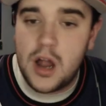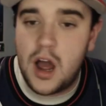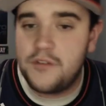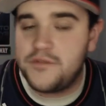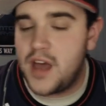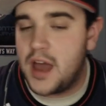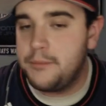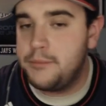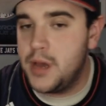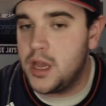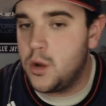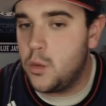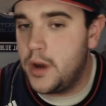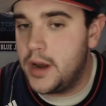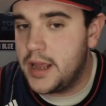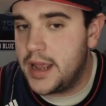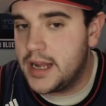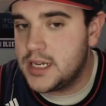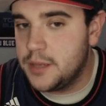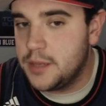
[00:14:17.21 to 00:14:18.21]
off that big win
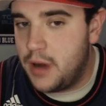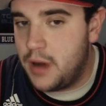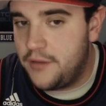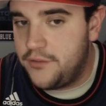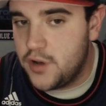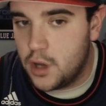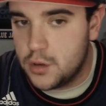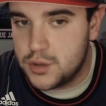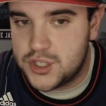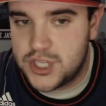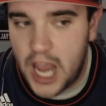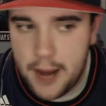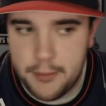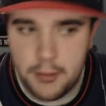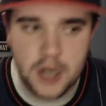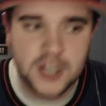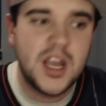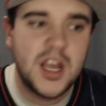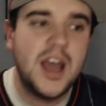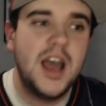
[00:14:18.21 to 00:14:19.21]
against the Buffalo
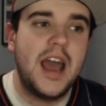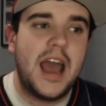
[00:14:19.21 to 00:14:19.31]
Sabres